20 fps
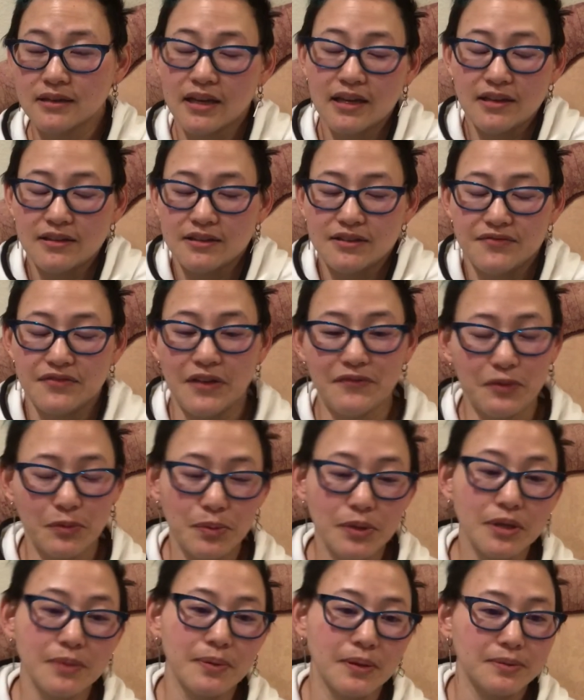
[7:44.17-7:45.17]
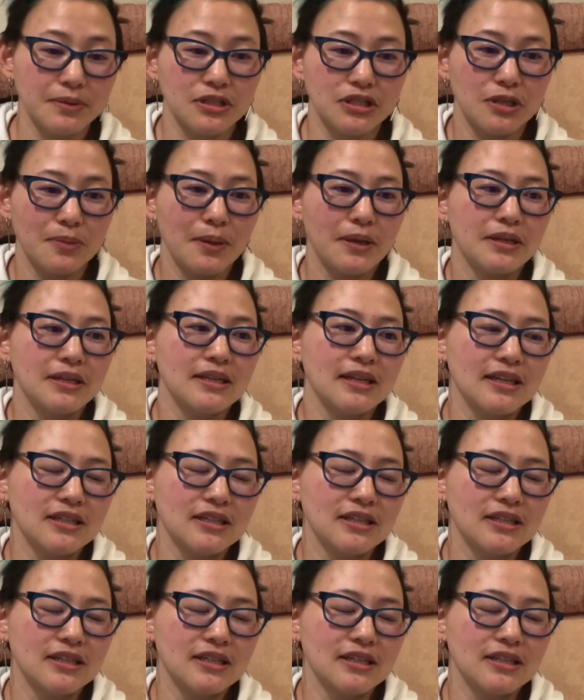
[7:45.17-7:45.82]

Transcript: I even have a book published about it